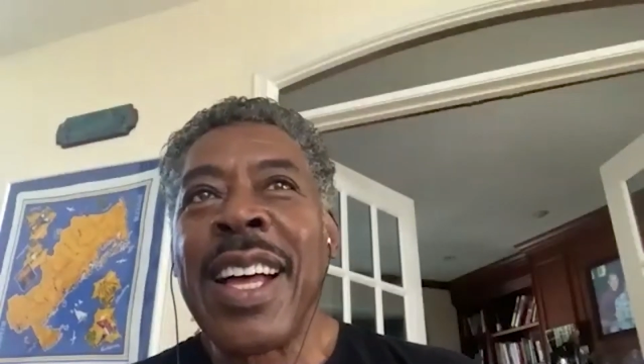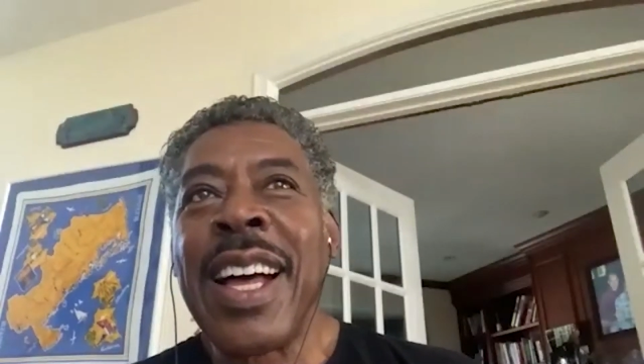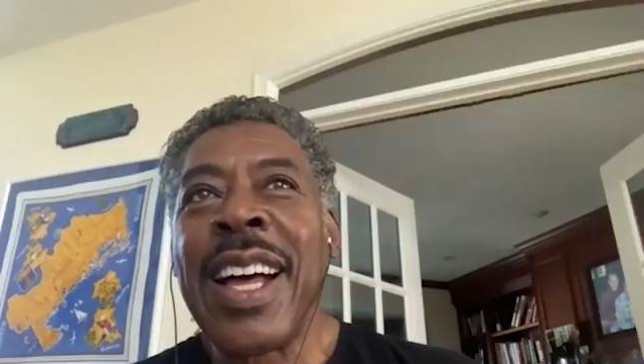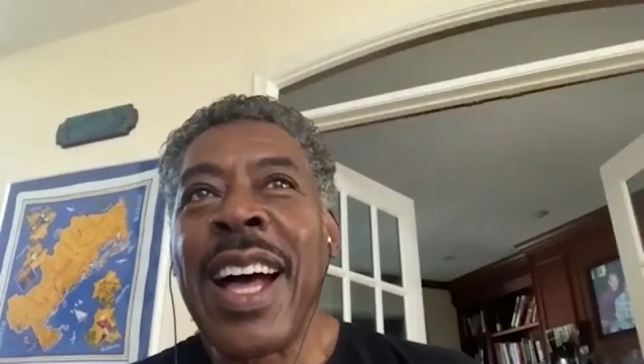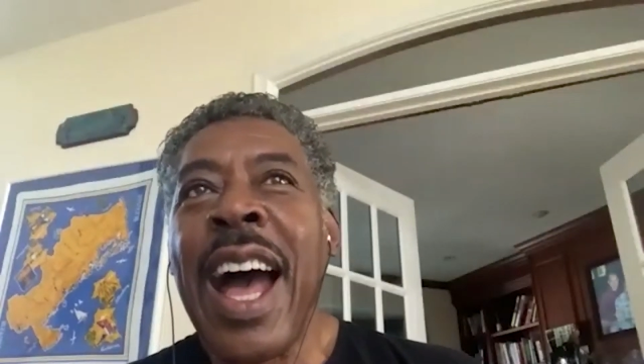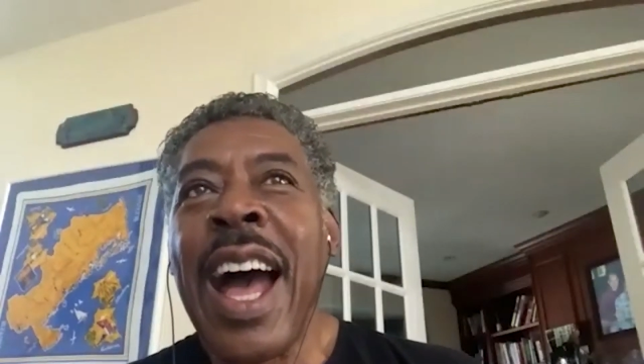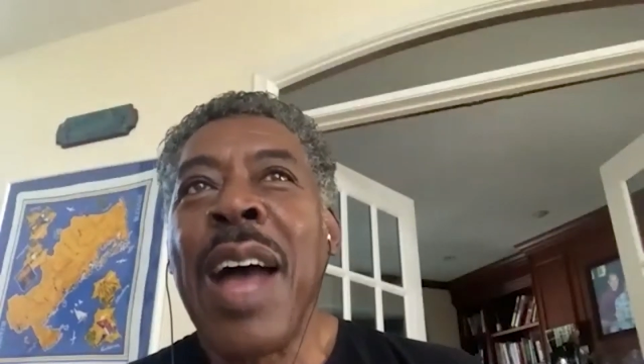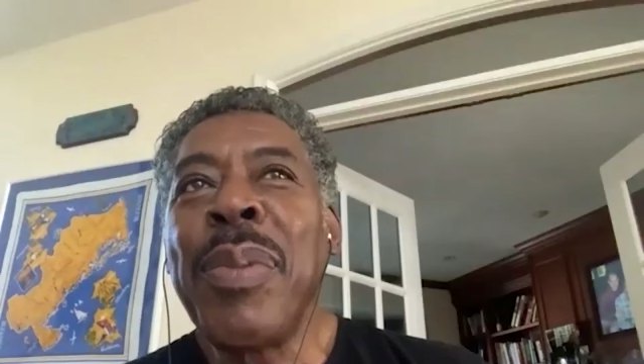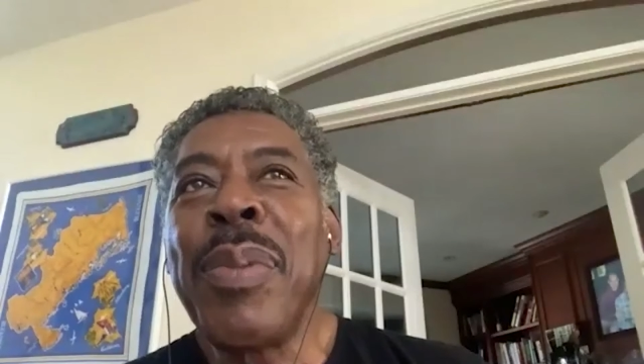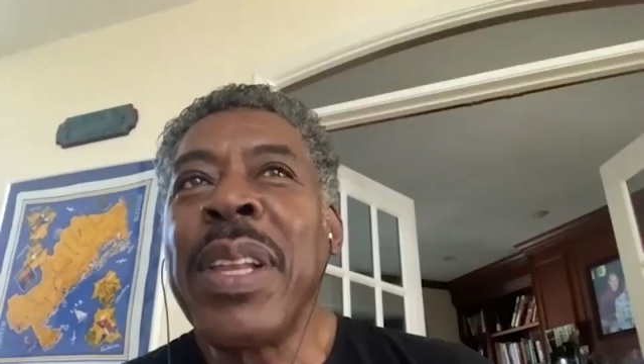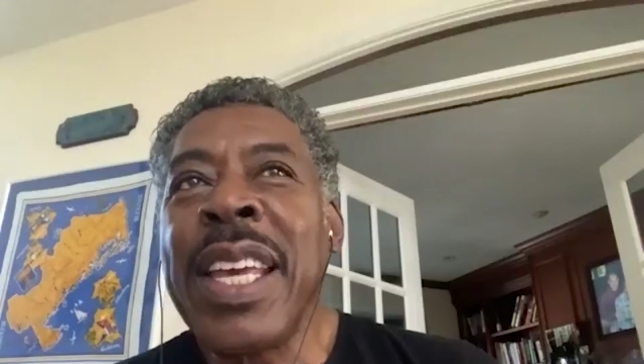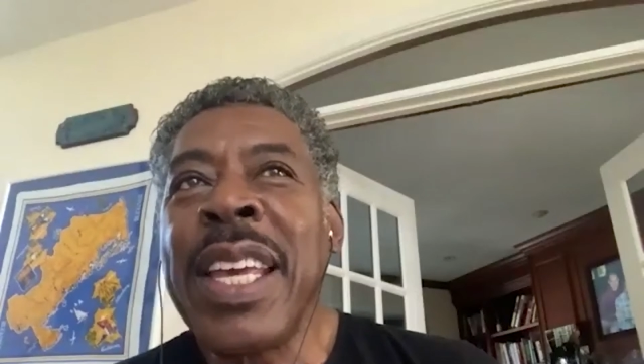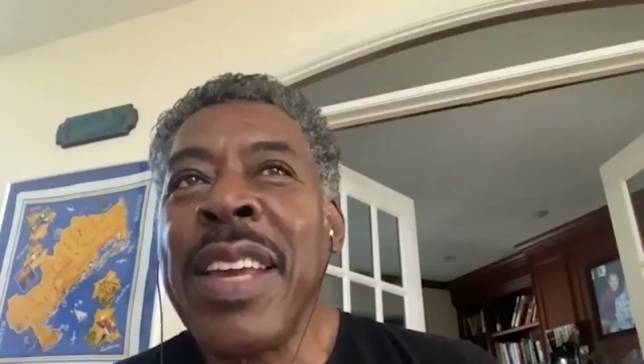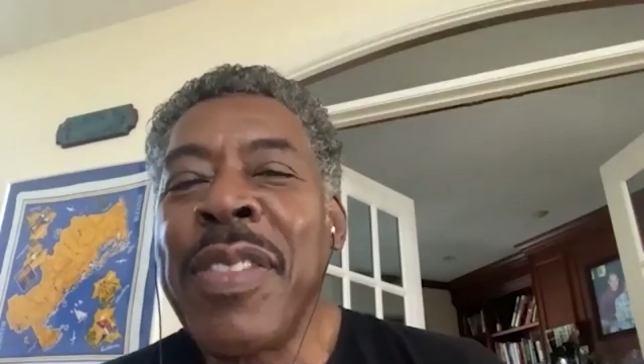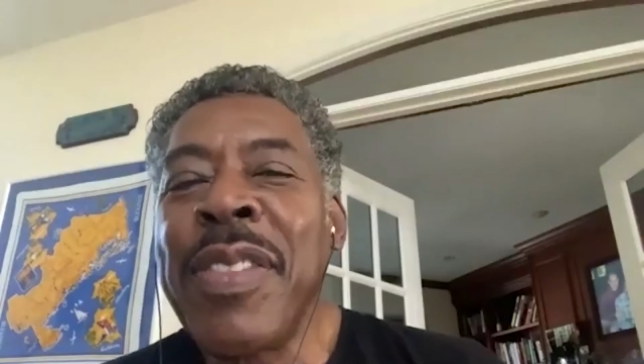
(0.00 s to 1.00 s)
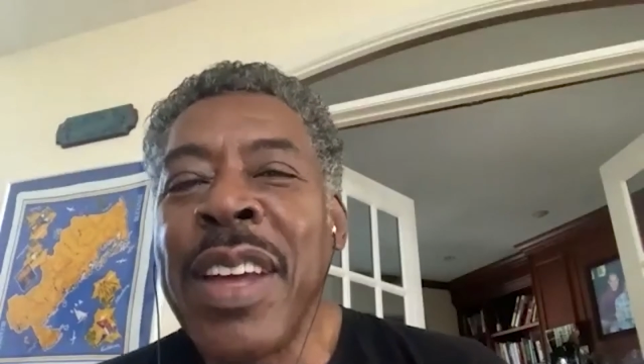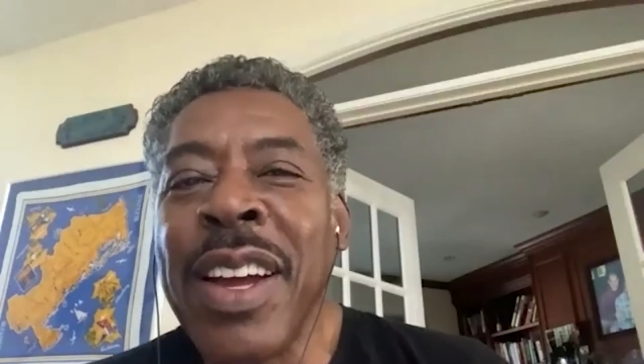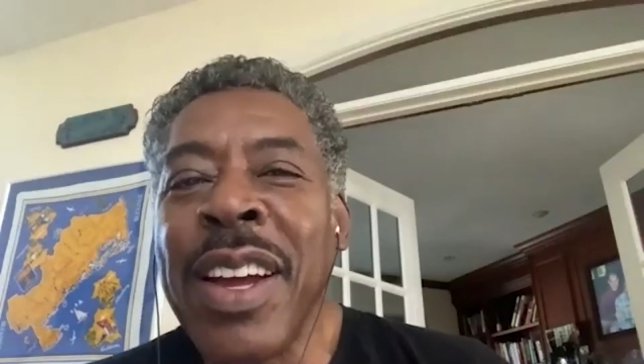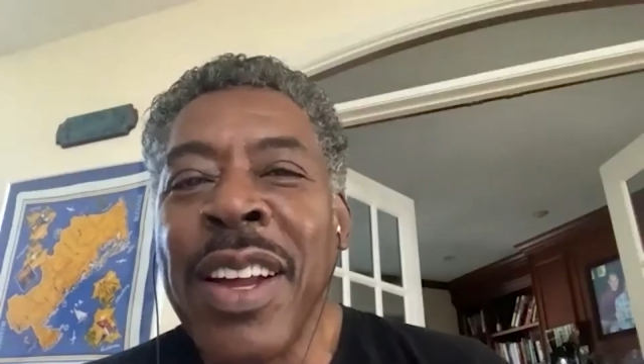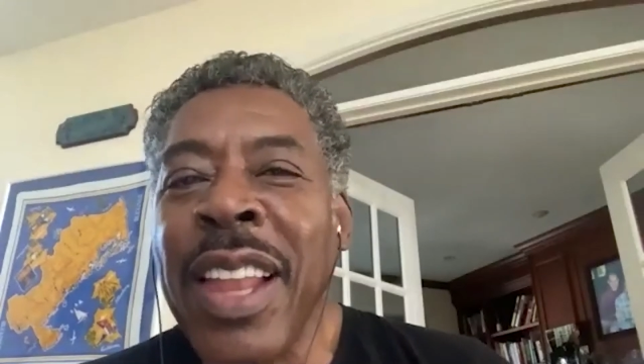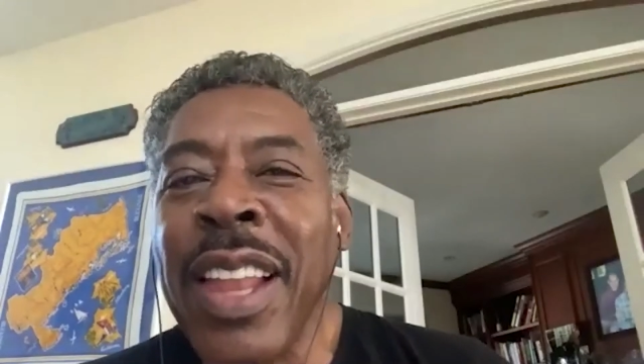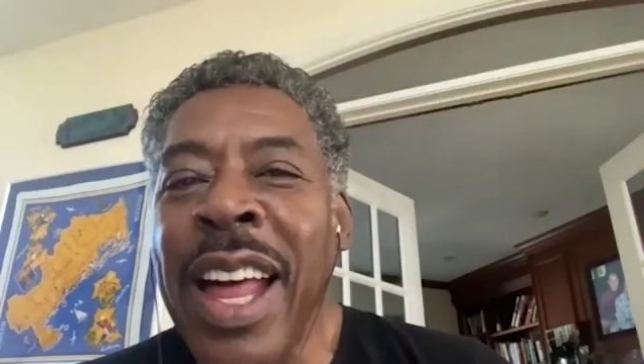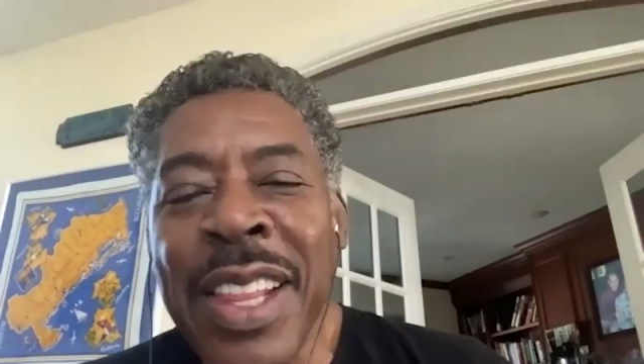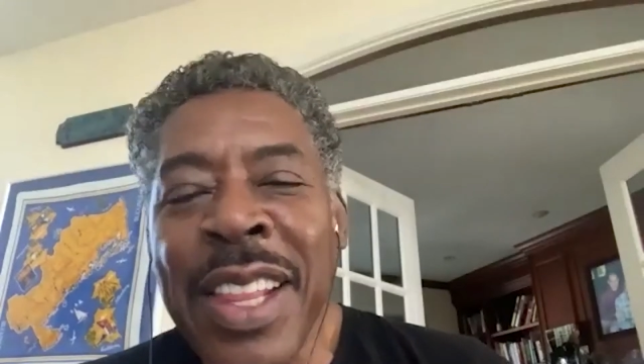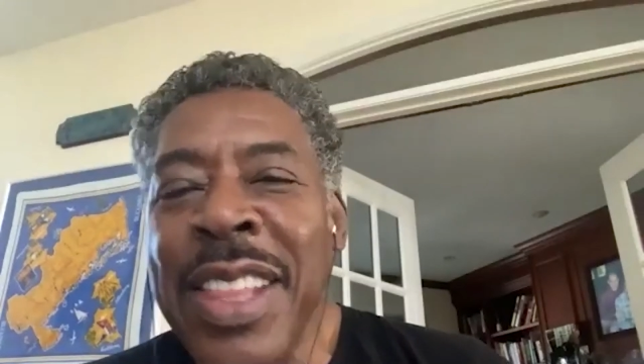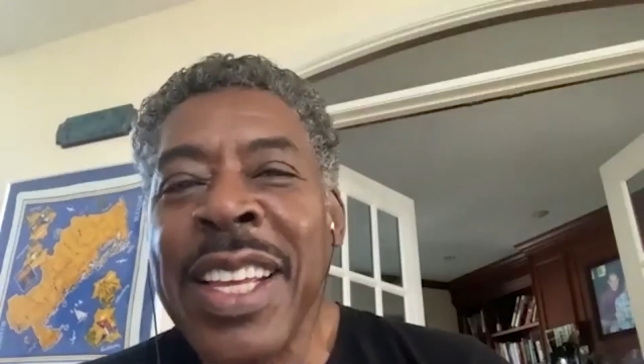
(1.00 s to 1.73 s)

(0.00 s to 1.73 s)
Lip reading: I believe there are a lot of